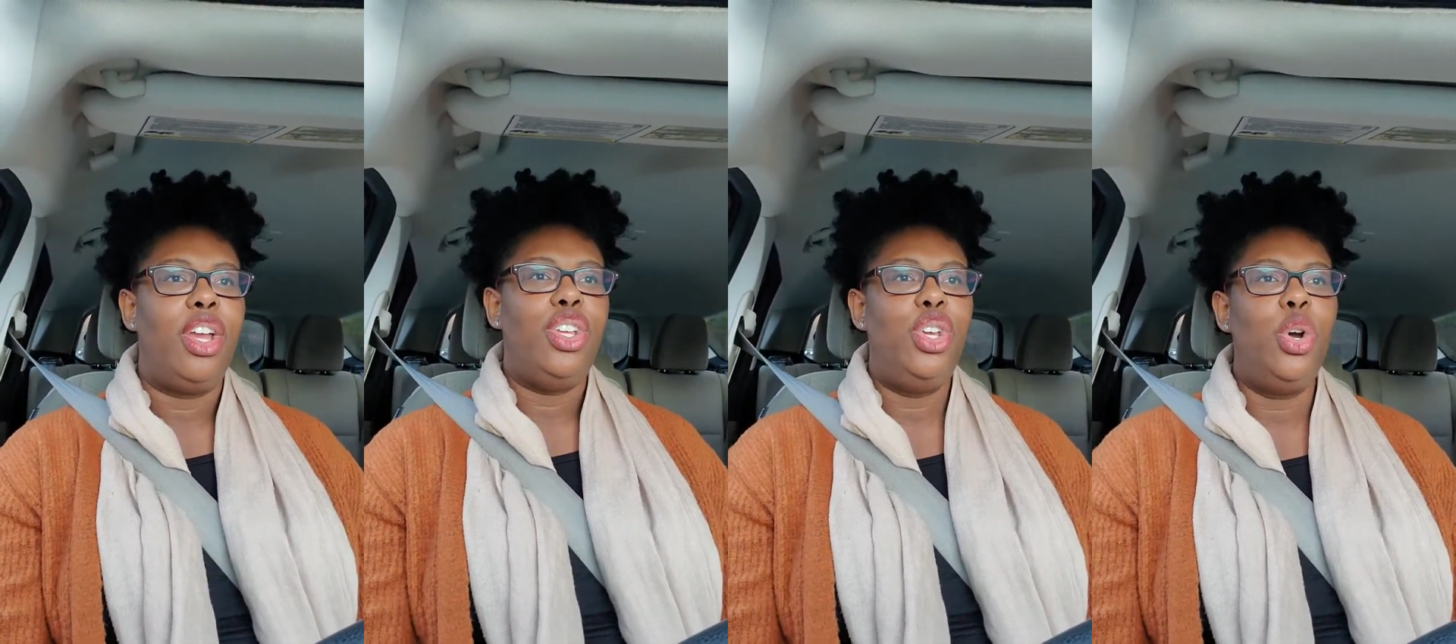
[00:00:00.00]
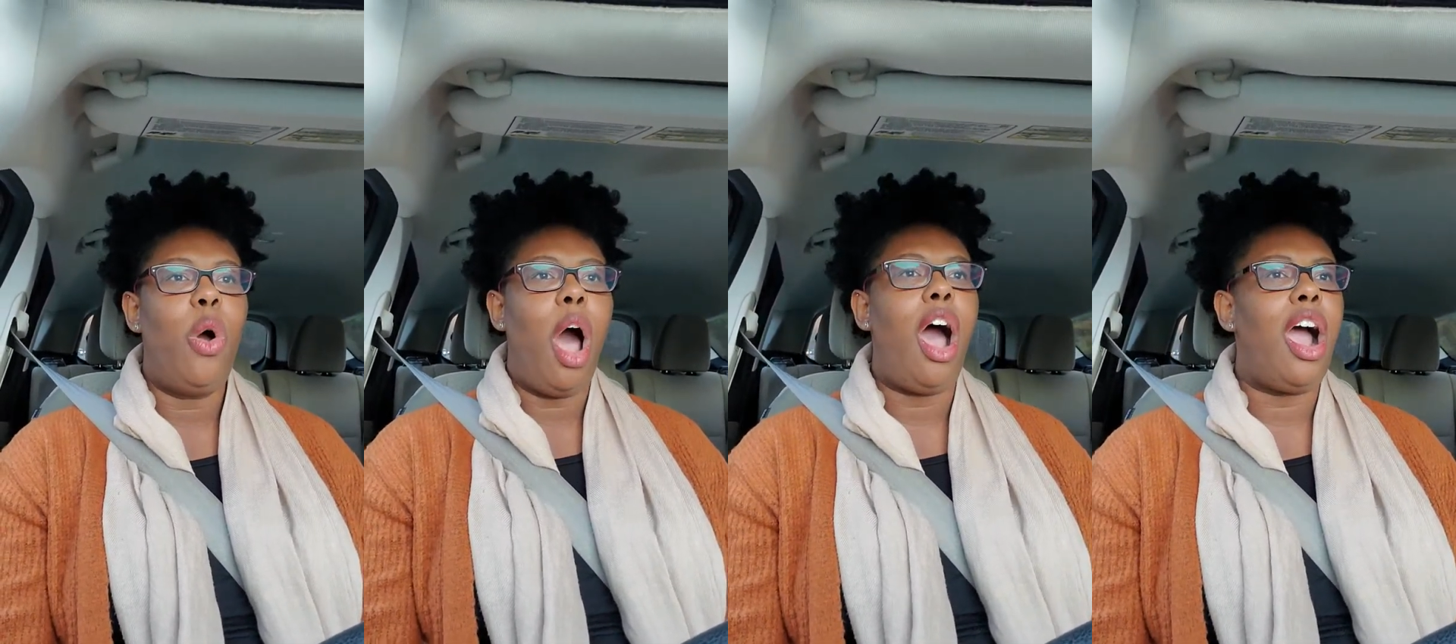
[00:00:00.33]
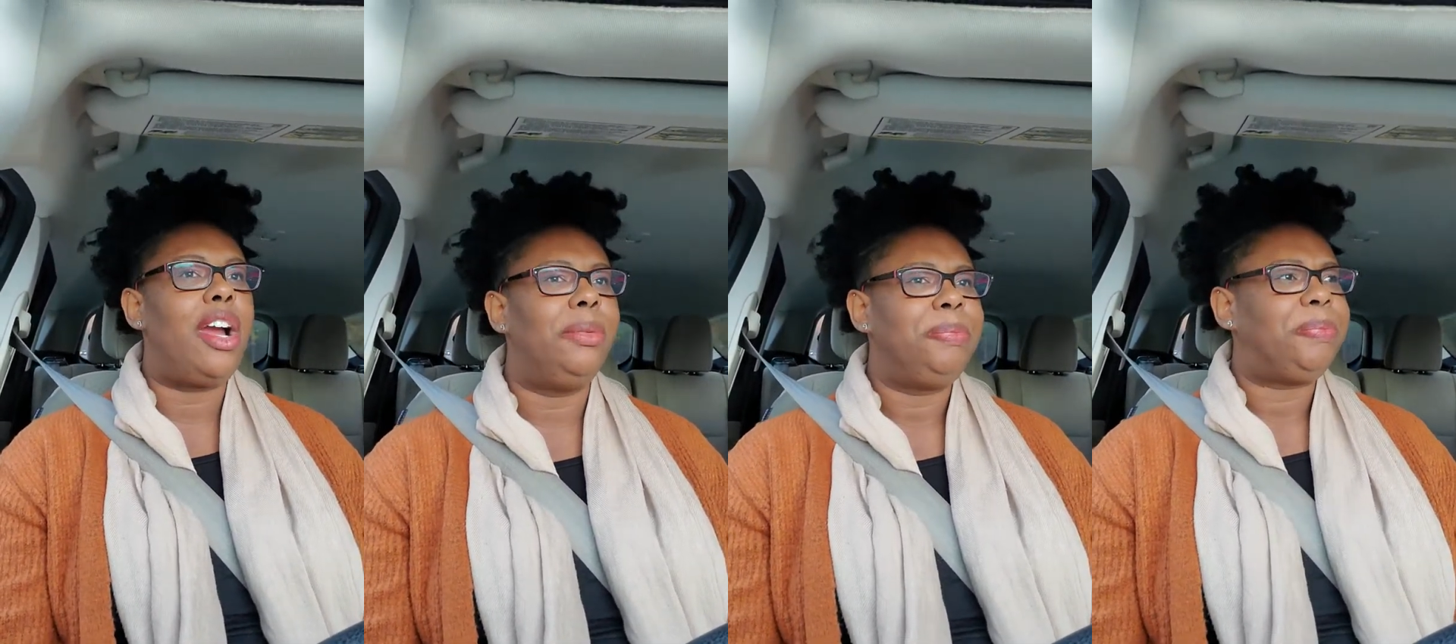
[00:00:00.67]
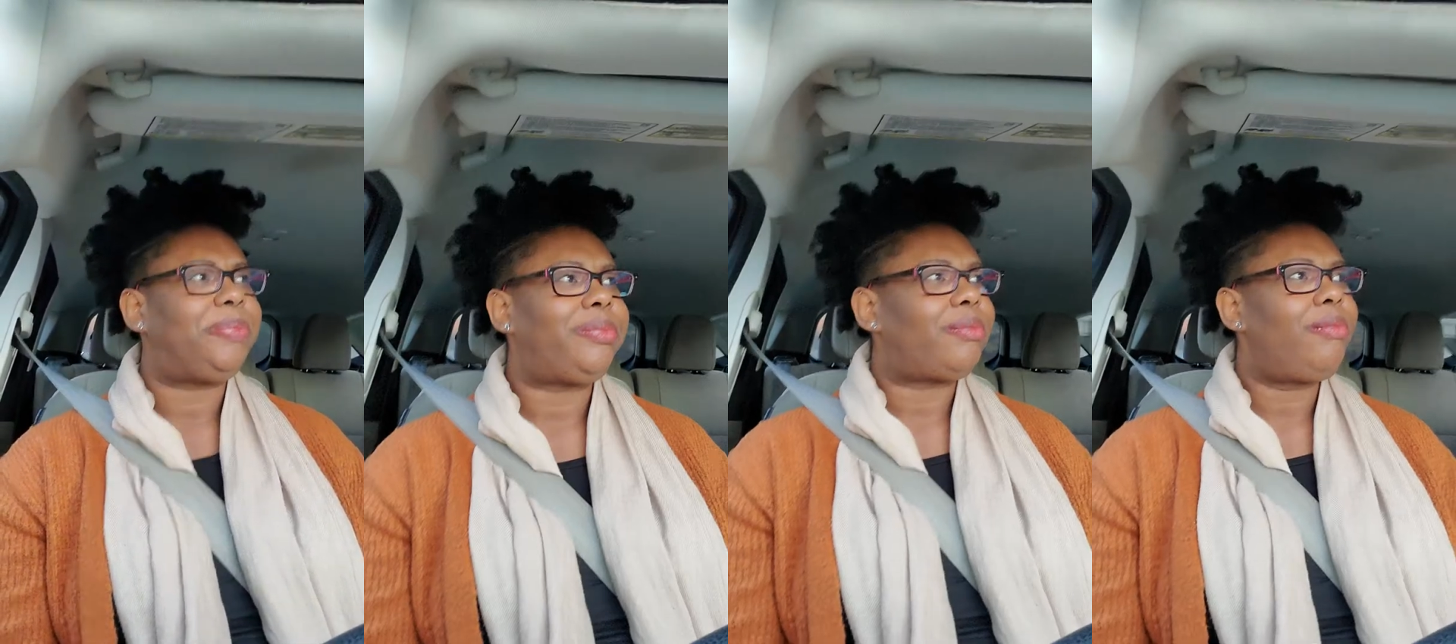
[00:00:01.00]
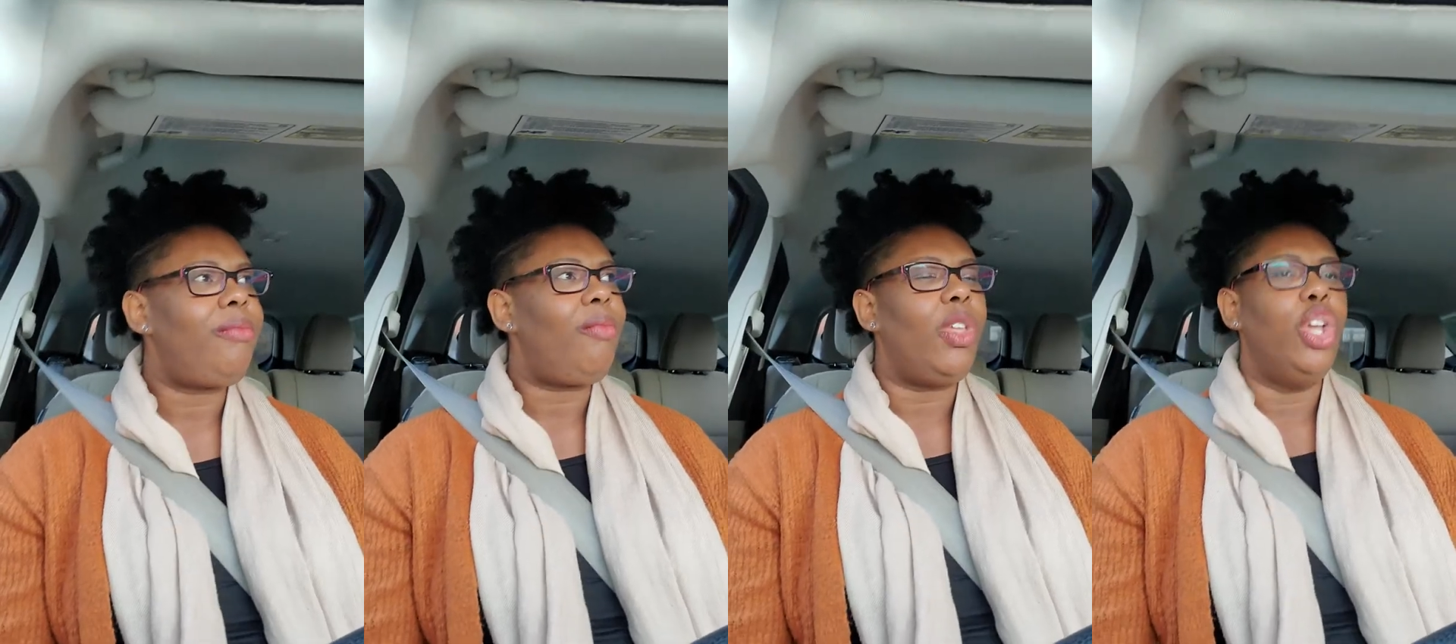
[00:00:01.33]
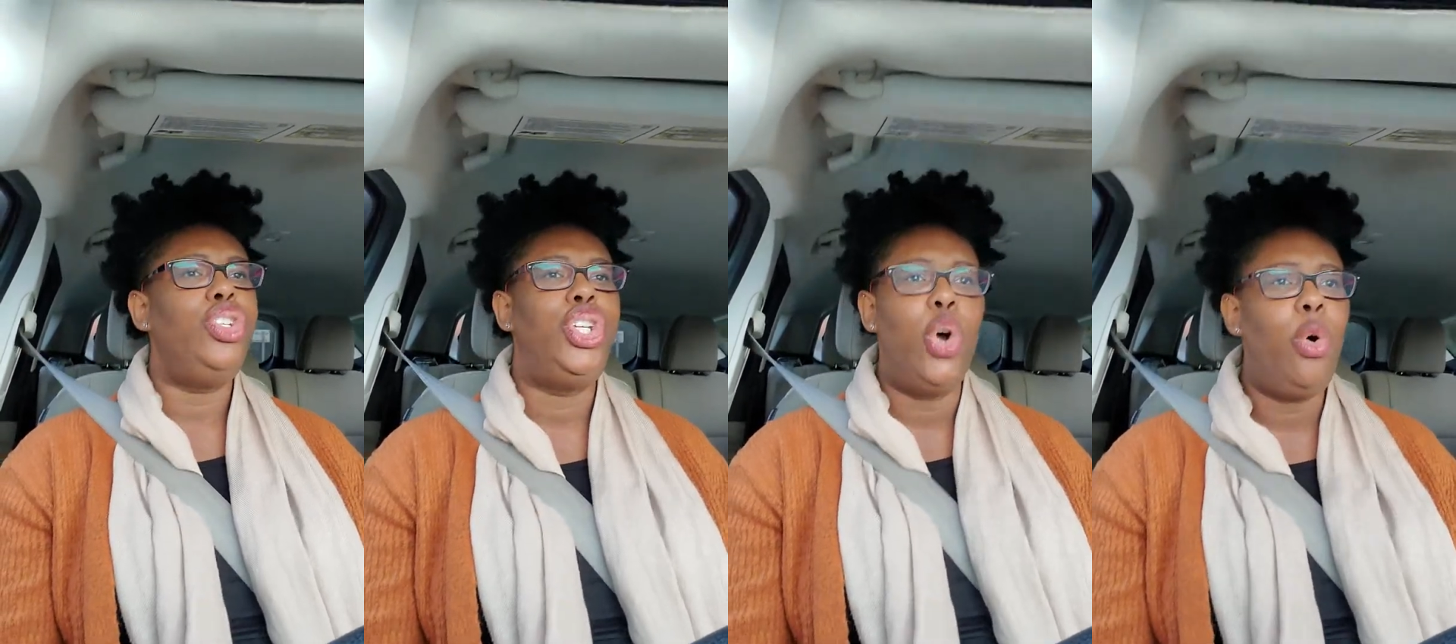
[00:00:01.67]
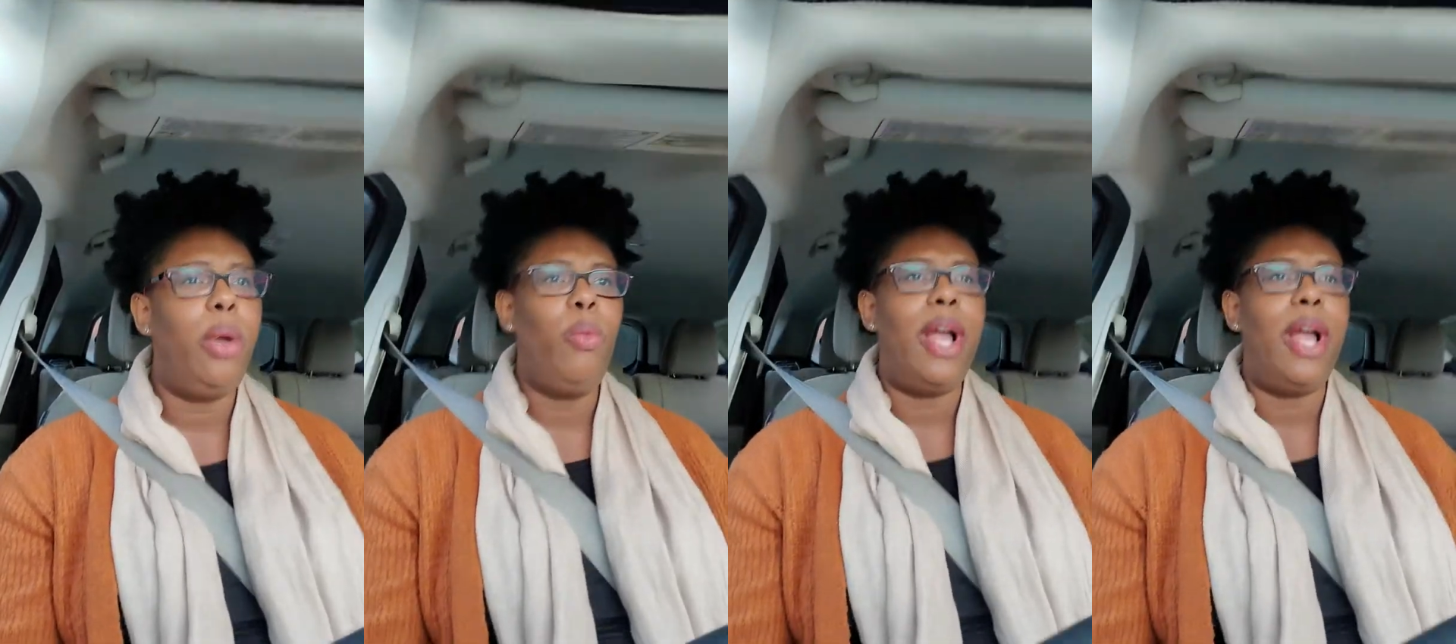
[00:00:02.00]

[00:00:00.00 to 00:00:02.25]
You are doing